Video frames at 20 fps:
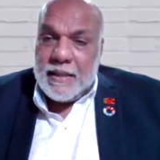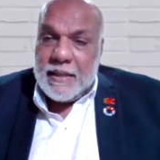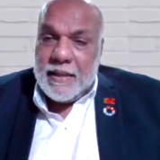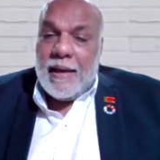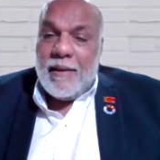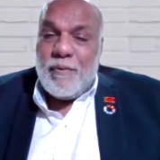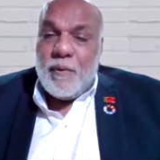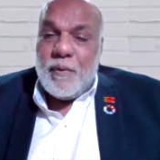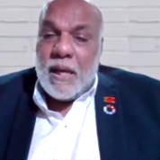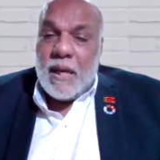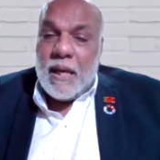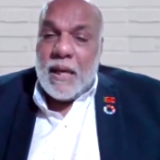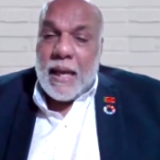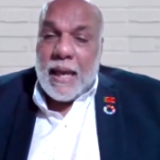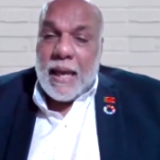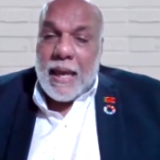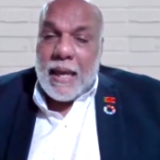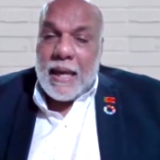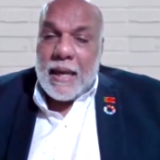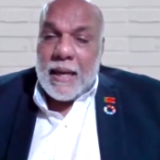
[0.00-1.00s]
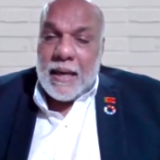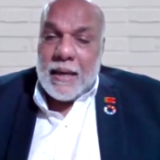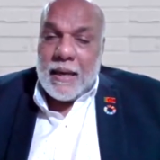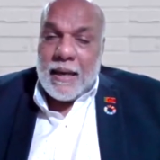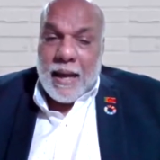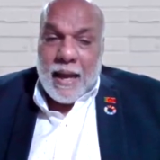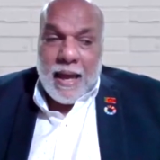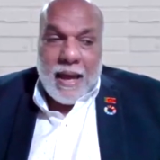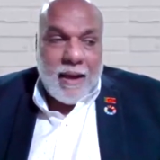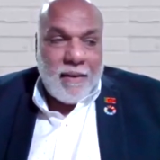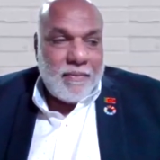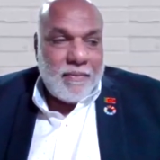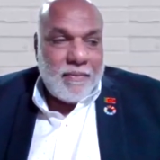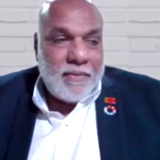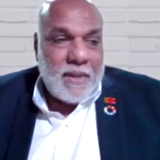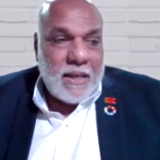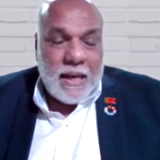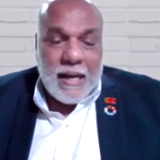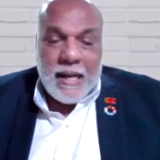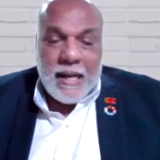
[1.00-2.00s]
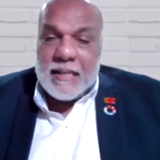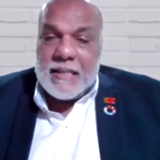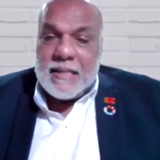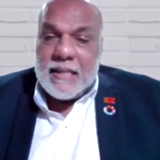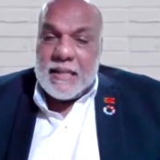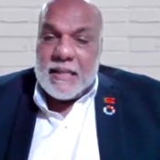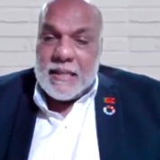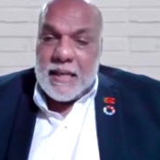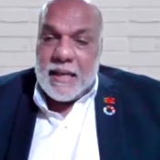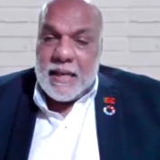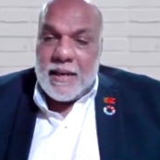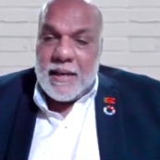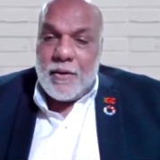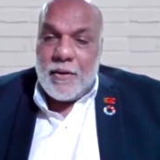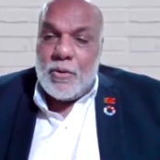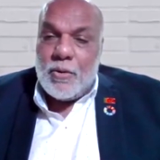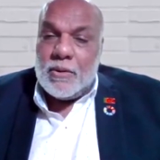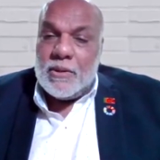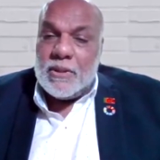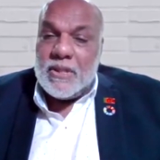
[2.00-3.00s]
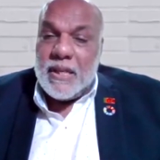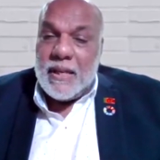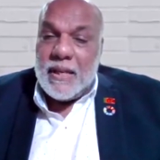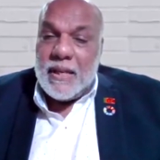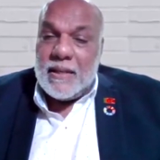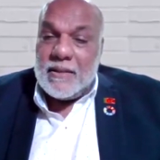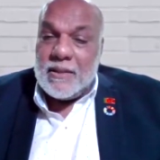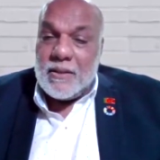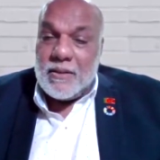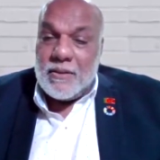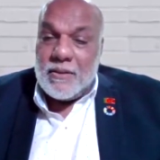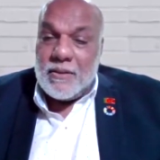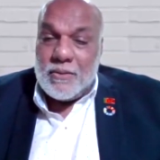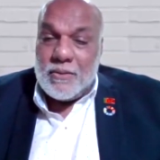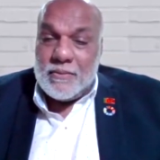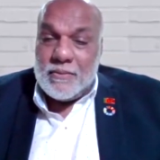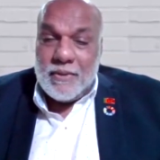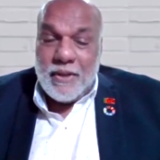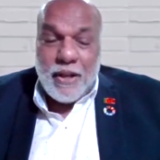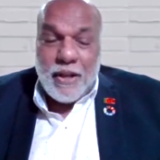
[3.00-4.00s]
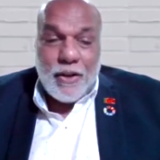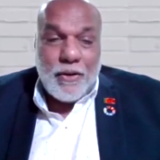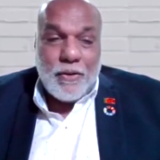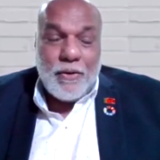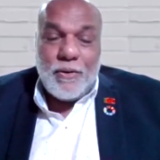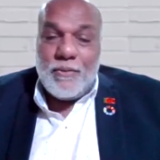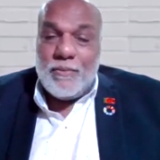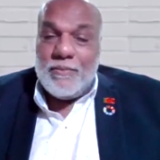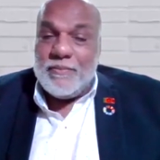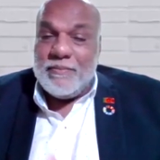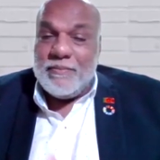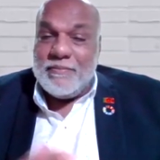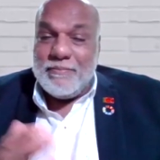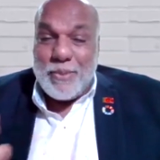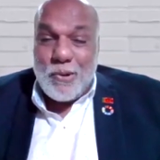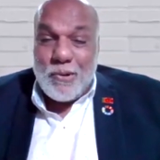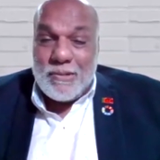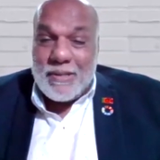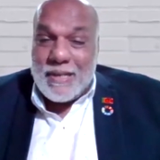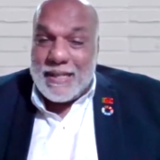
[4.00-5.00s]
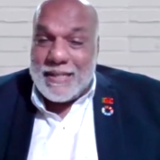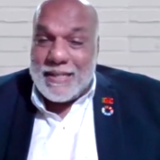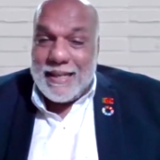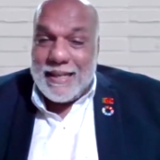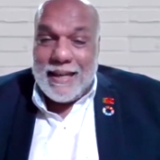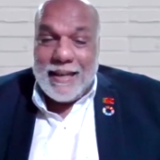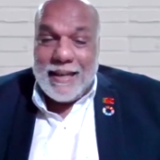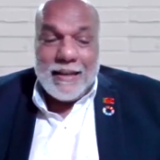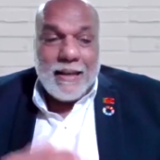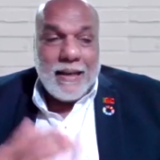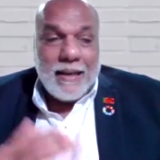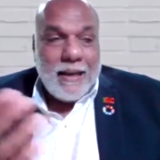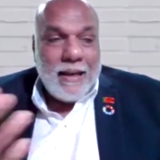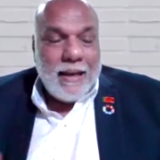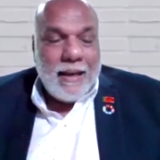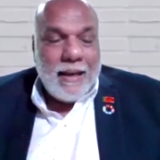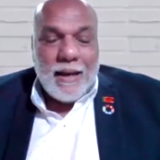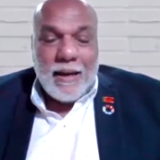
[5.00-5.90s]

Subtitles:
and if we can have the necessary cold chains, you know, processing,